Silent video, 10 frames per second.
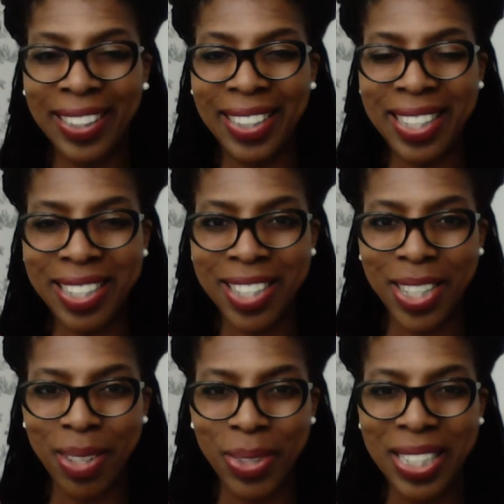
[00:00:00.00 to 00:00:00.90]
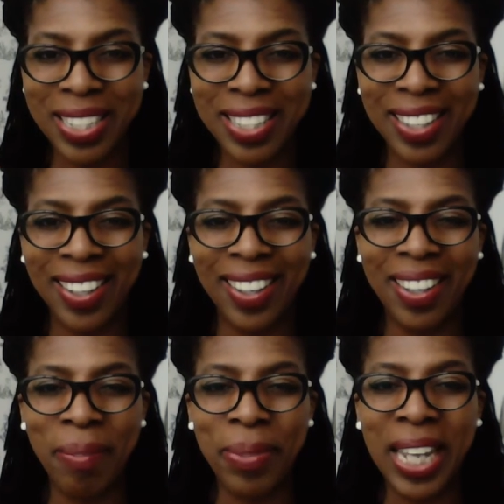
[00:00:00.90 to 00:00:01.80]
in the series
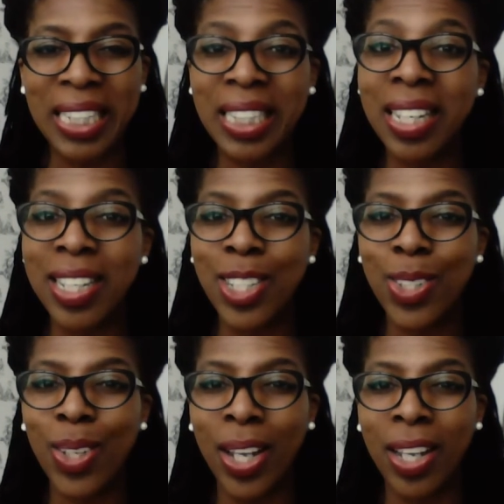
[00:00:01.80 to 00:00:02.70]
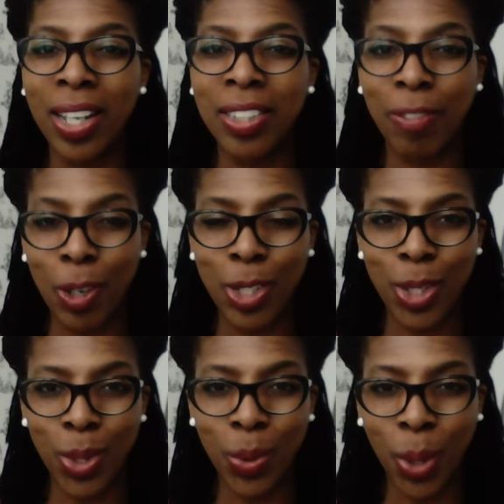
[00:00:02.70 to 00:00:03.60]
that is
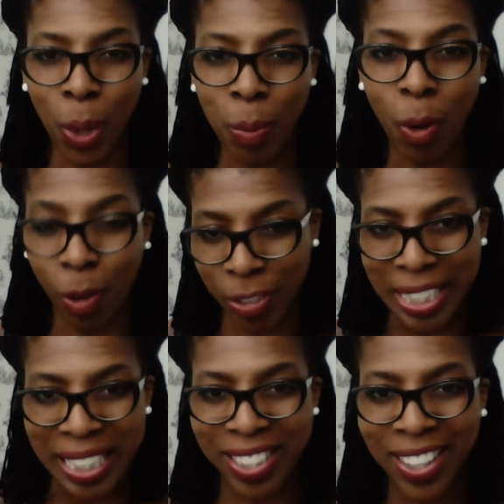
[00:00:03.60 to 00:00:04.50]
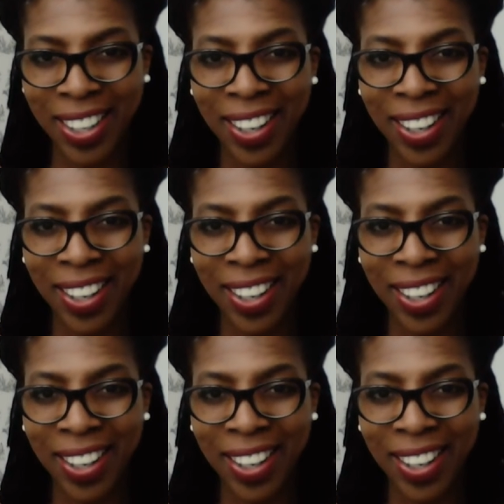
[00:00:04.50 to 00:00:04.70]
devoted to home office,